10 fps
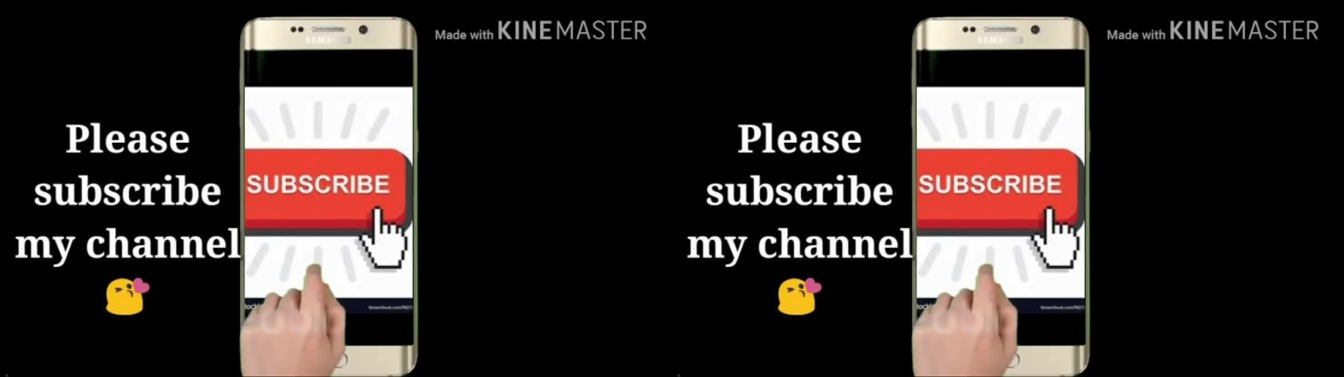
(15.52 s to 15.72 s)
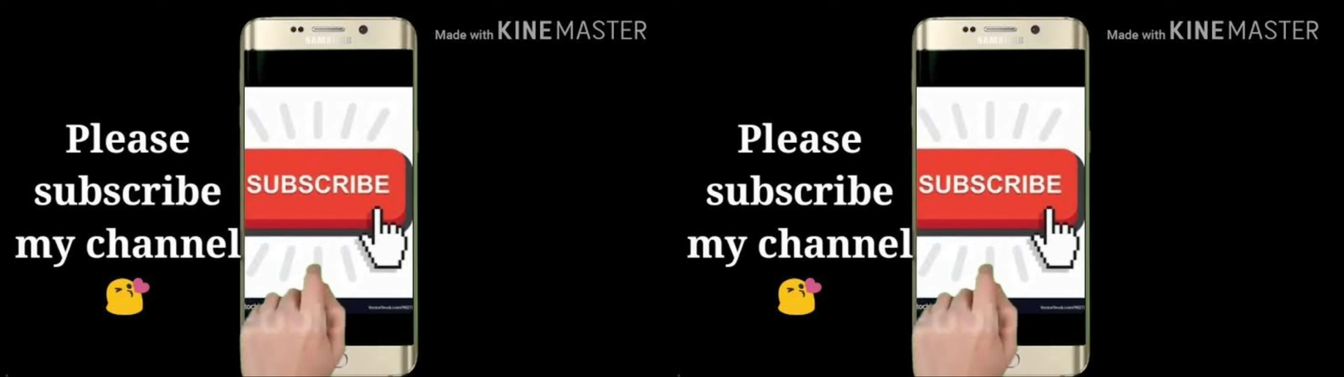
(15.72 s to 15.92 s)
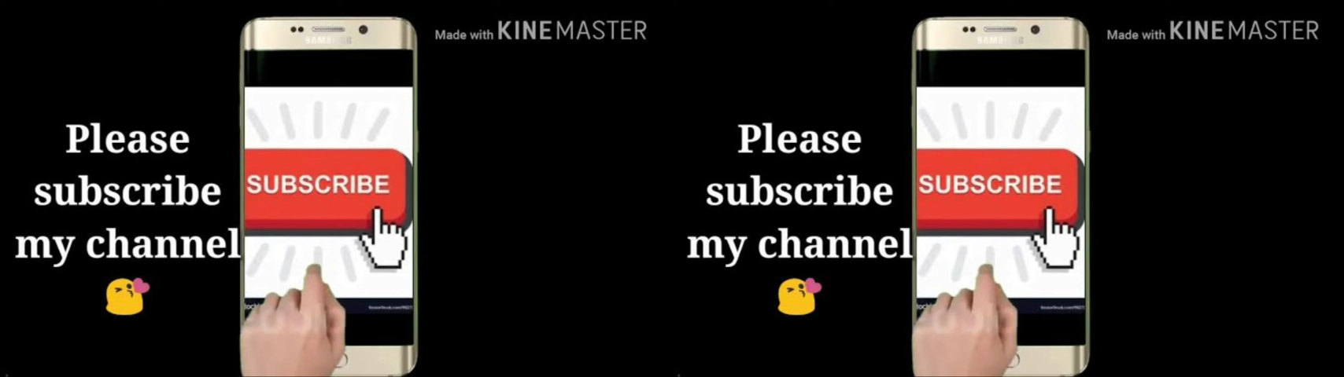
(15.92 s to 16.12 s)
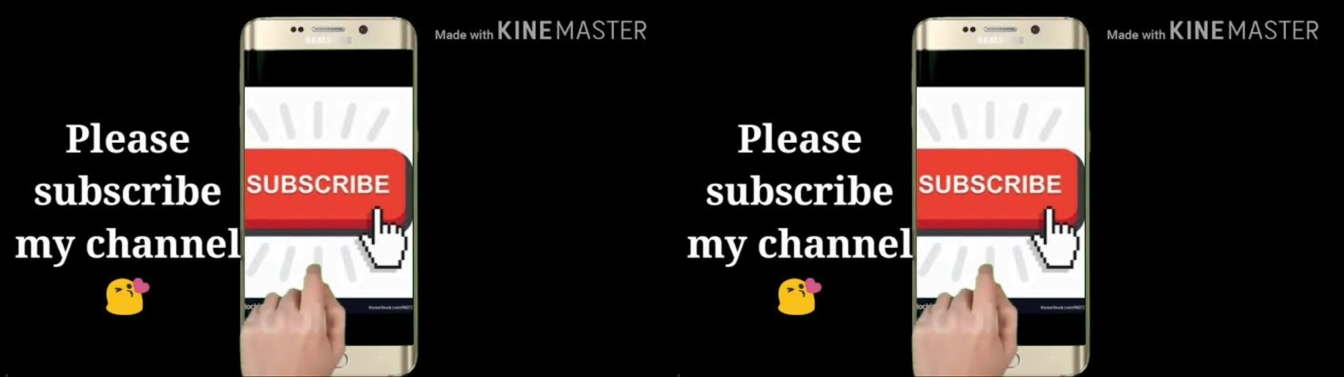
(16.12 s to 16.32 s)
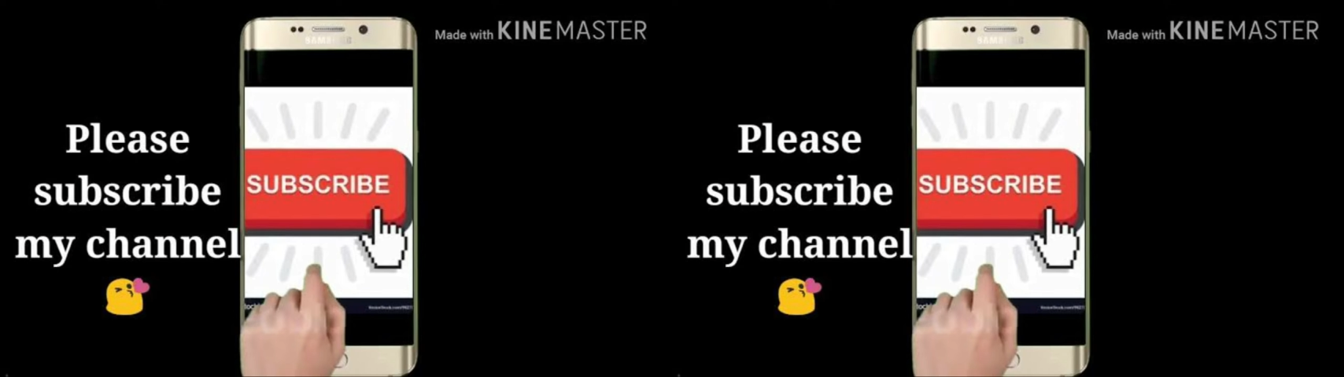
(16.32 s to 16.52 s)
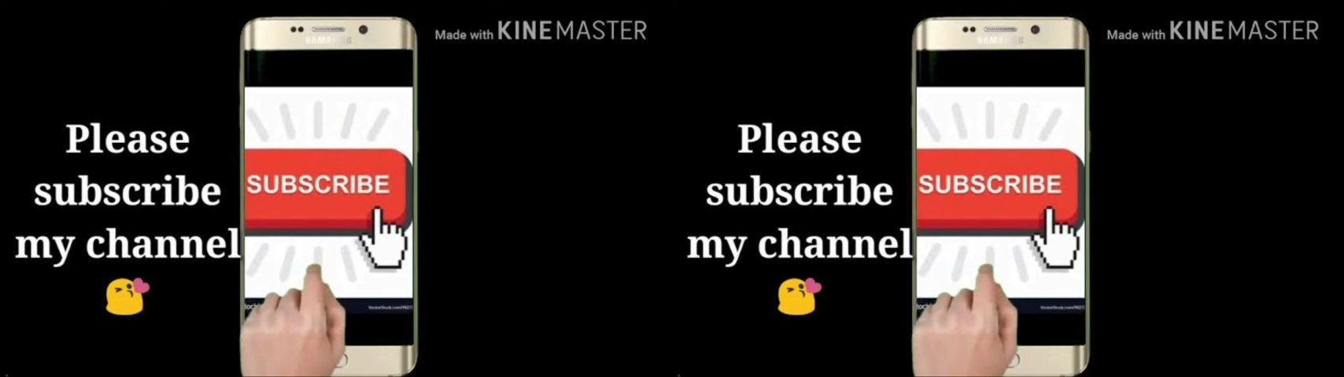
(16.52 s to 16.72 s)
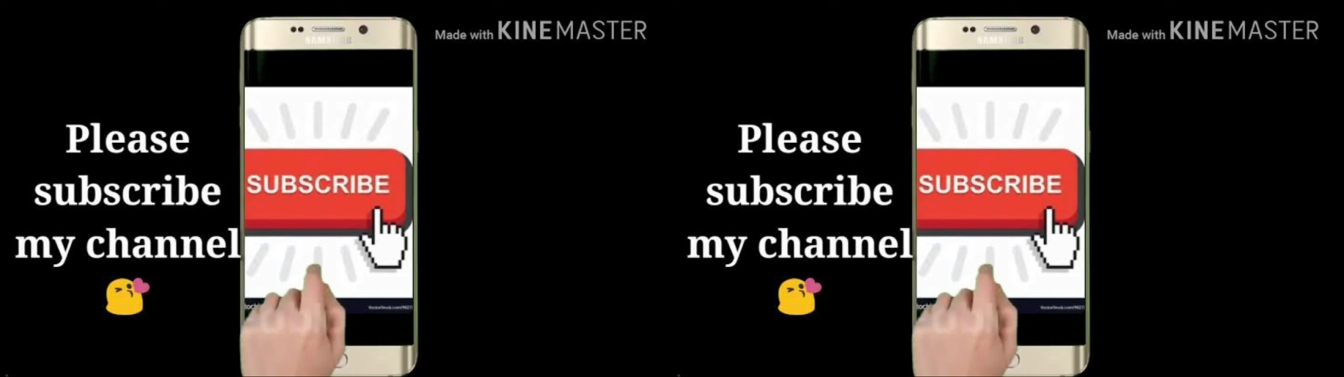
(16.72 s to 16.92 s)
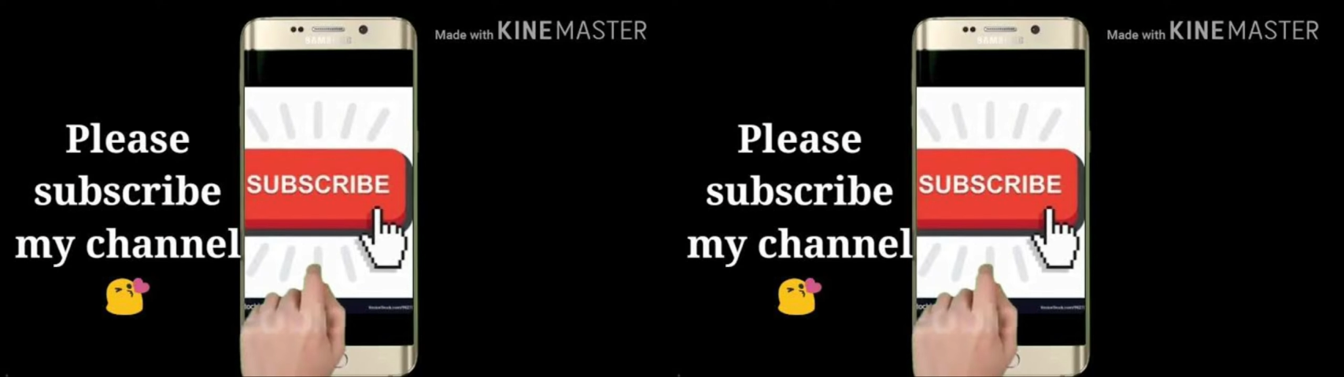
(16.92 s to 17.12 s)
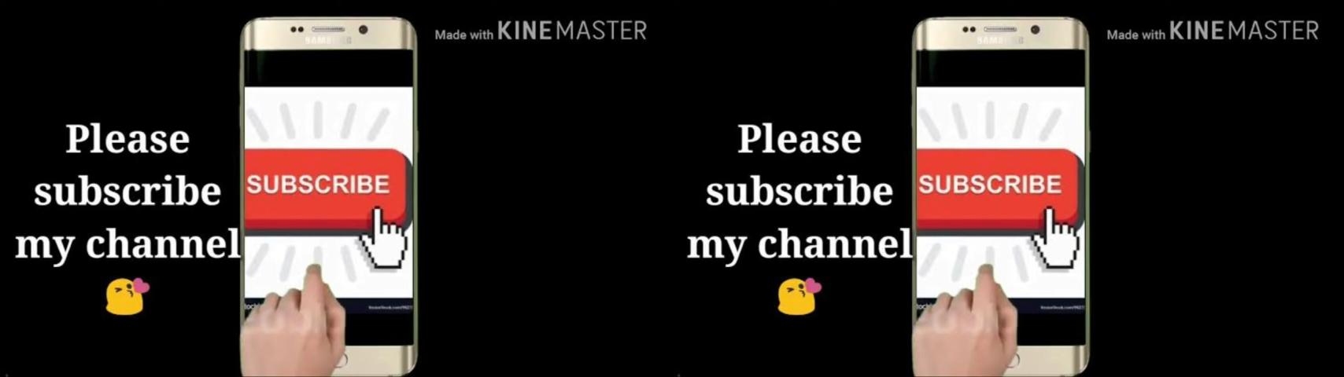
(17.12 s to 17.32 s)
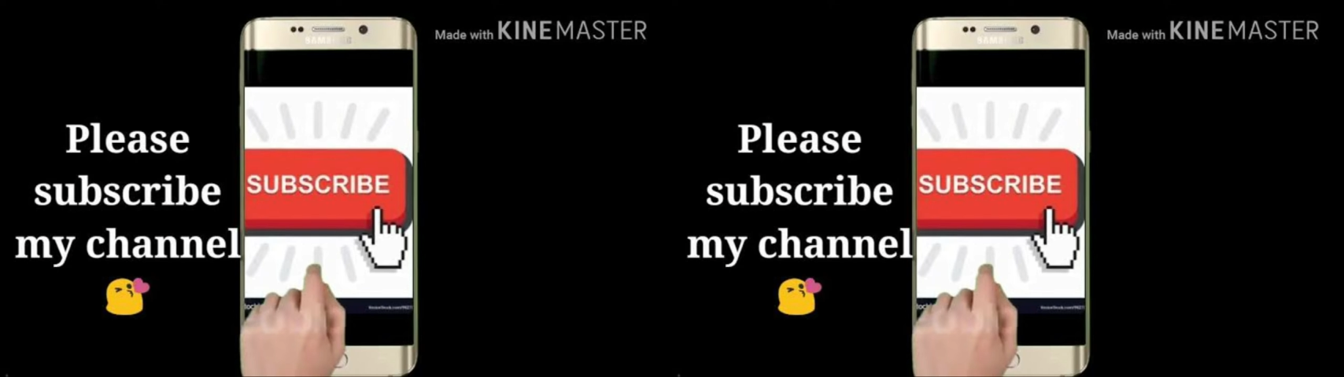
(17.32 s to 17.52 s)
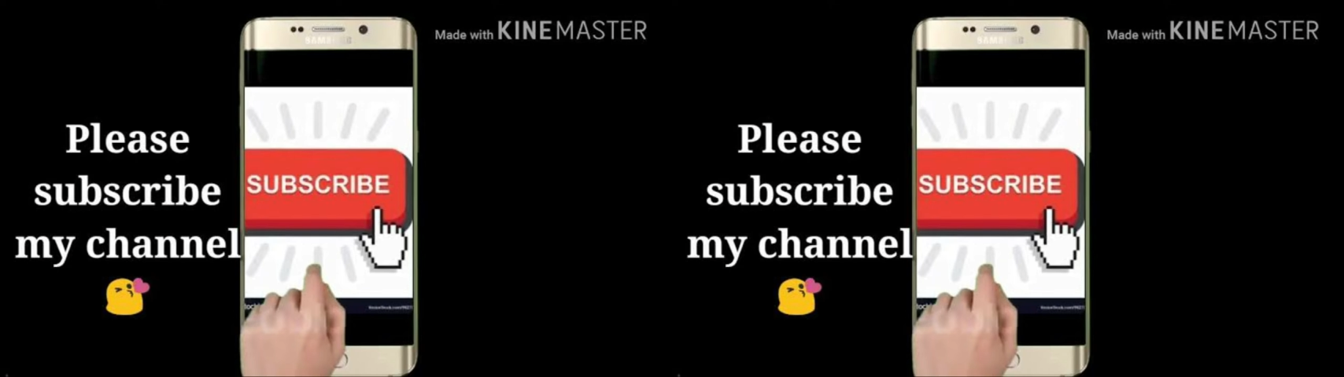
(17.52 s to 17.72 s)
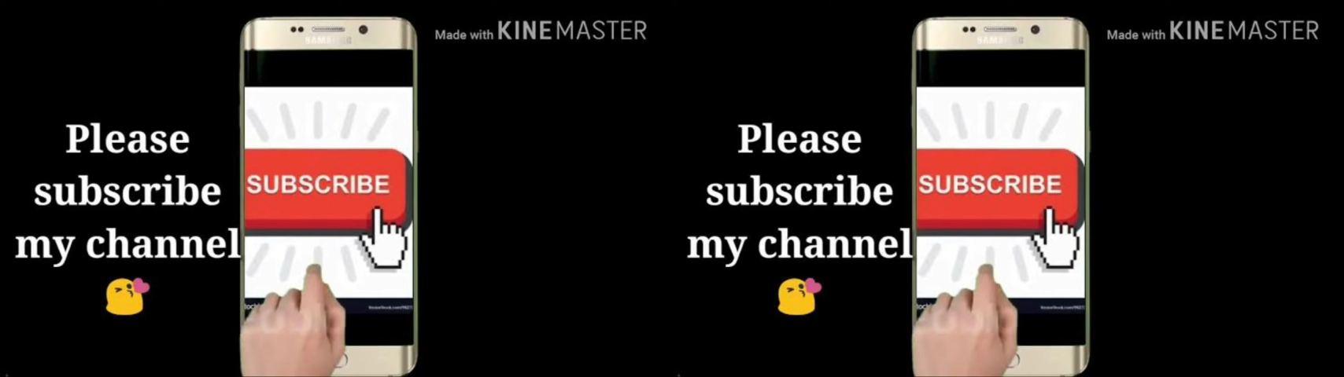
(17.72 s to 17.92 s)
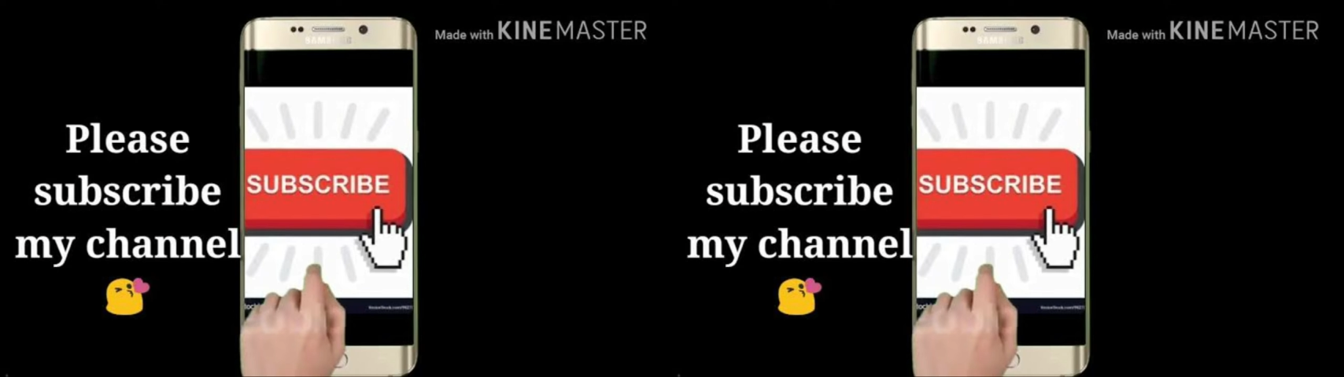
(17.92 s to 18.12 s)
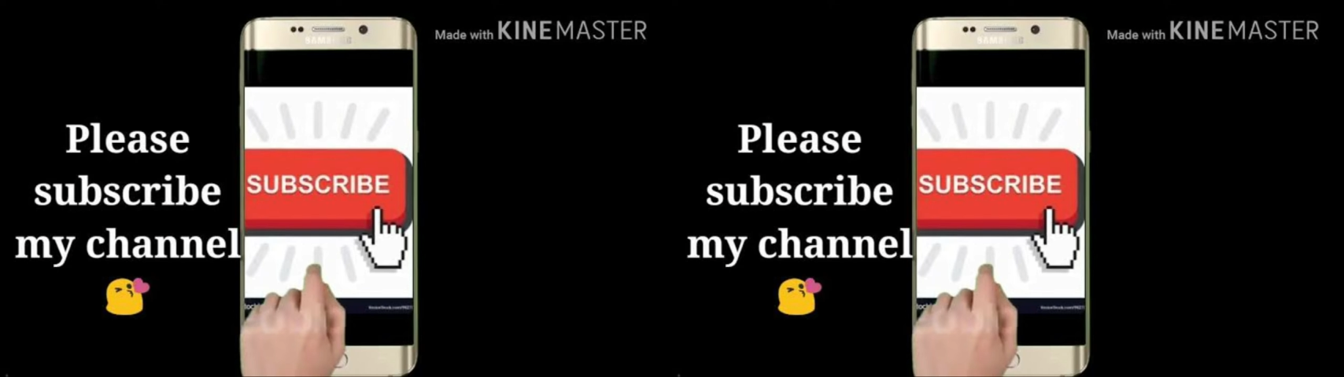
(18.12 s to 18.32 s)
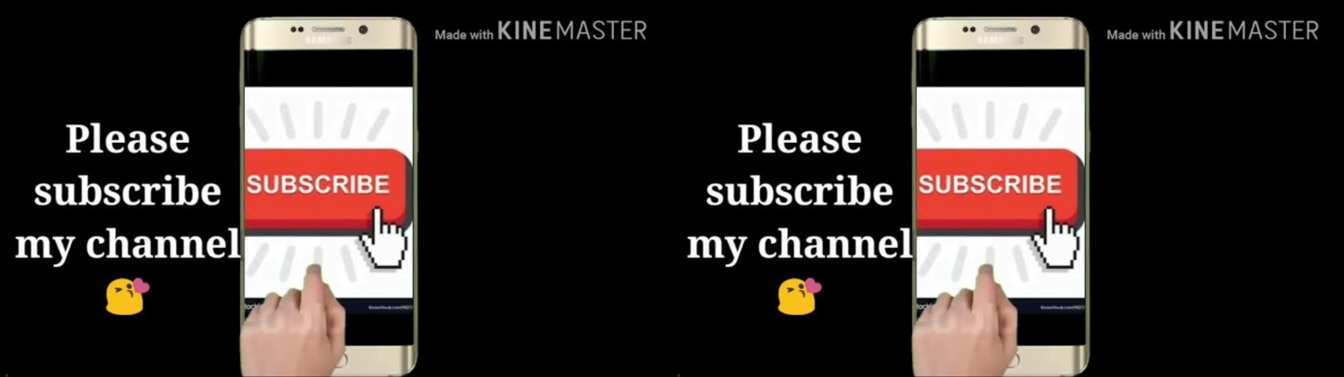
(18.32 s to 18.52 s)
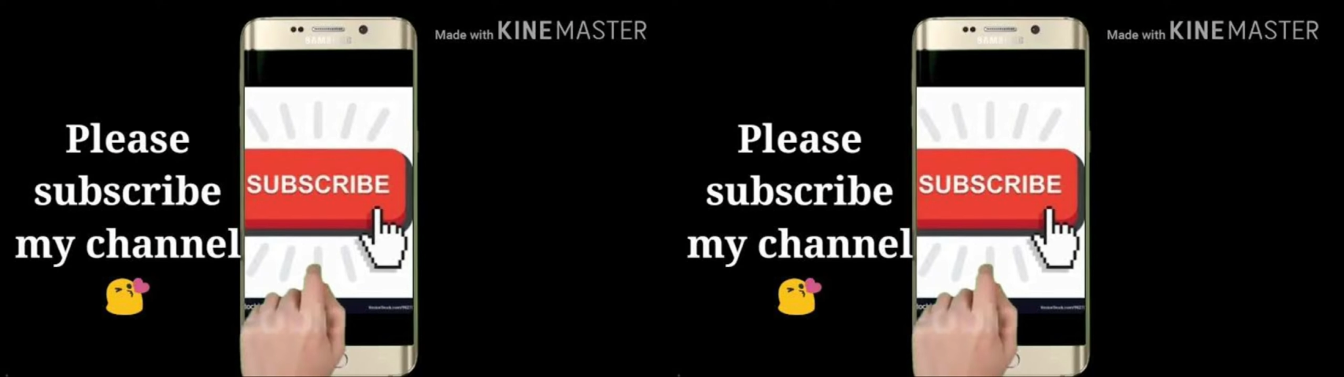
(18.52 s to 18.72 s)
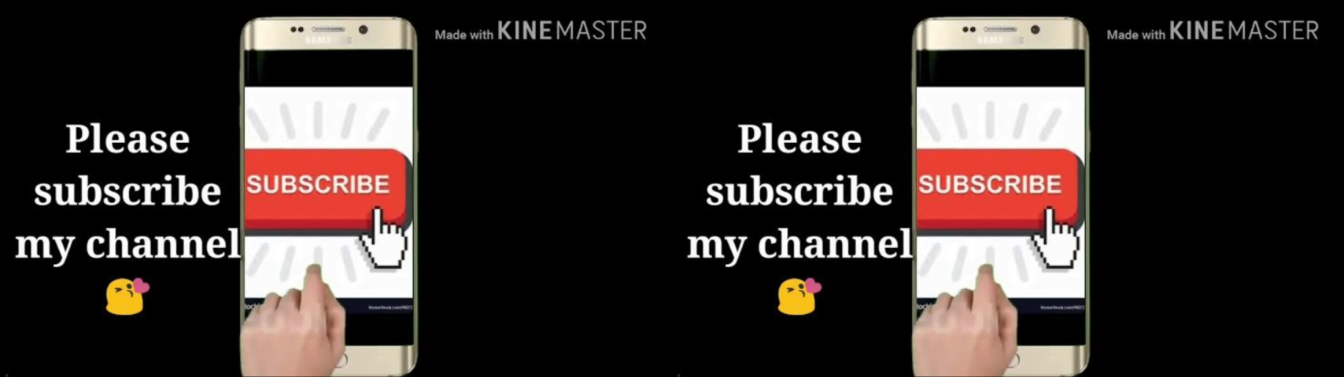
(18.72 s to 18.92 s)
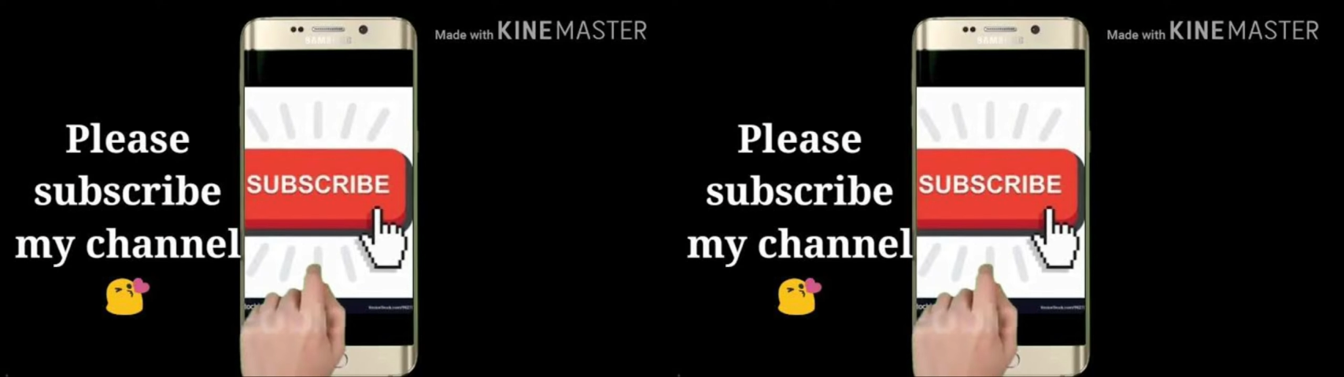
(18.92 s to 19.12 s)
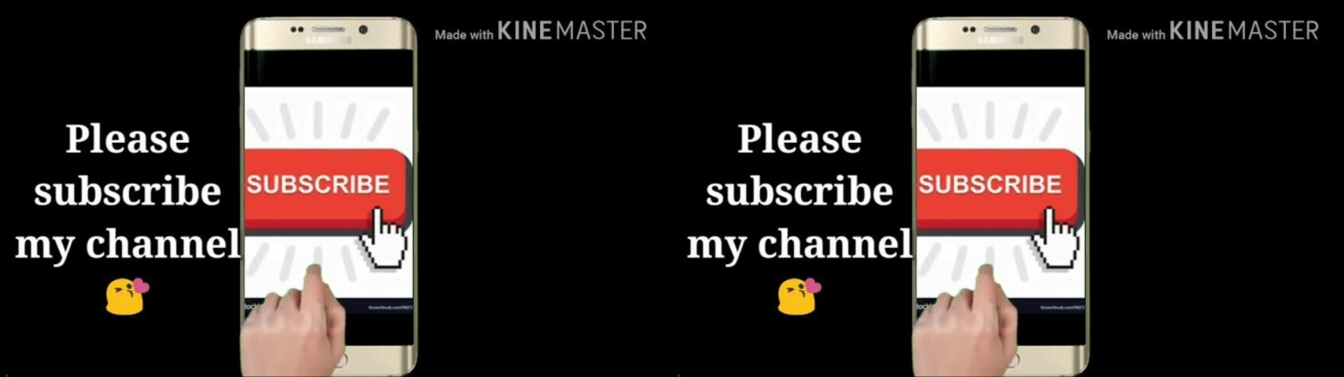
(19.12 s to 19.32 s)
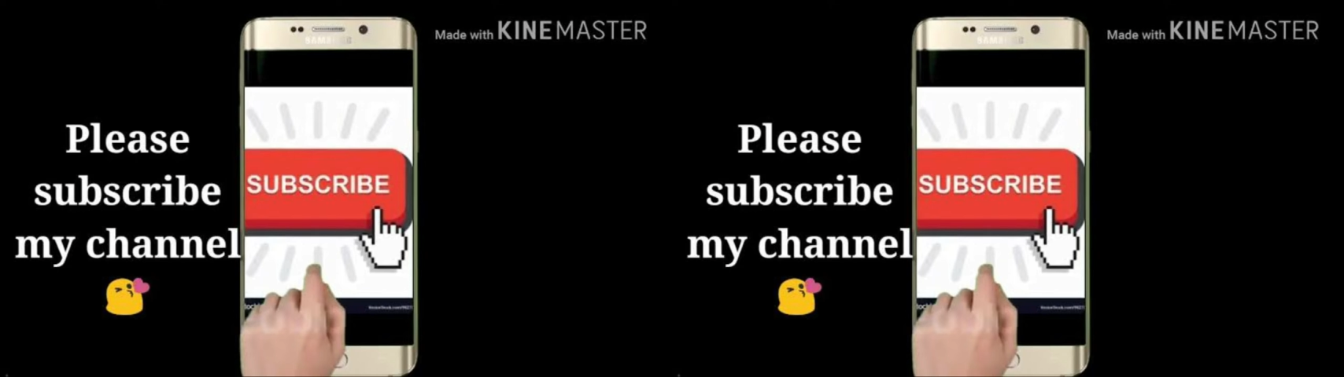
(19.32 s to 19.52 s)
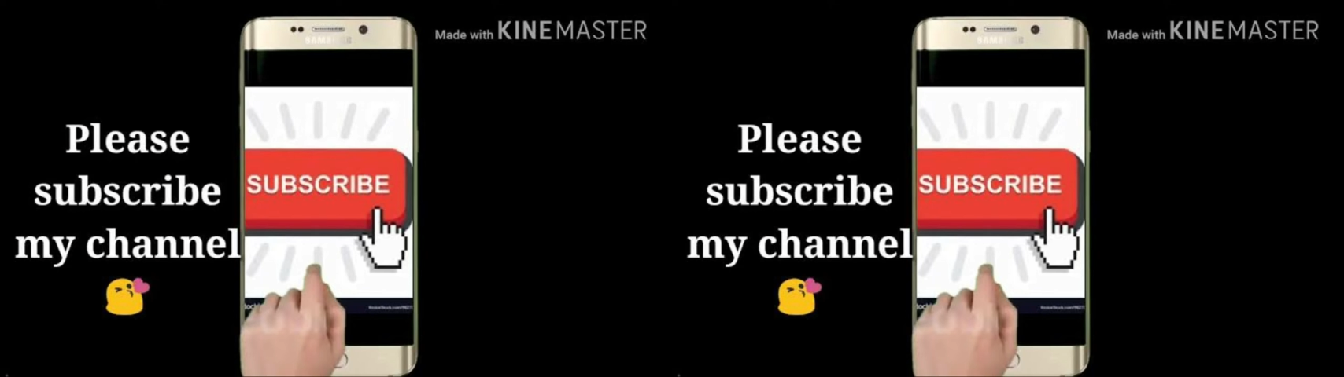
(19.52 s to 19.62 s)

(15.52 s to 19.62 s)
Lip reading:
[unreadable: no face in view]